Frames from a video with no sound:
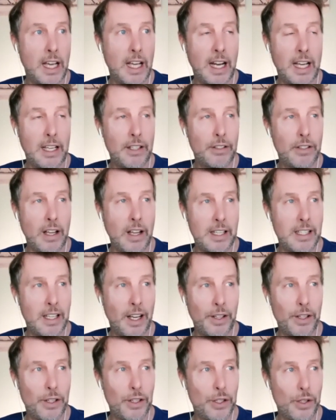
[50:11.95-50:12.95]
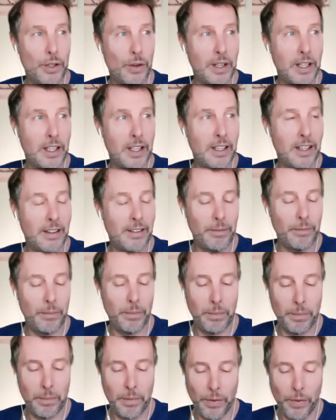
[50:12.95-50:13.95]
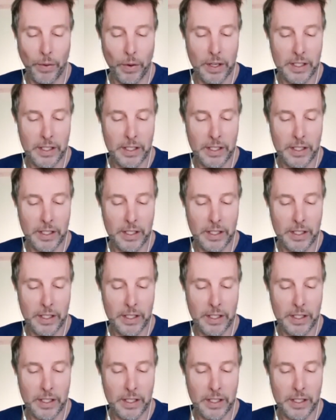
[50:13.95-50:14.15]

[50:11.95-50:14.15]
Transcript: And I used I tell this story uh, before.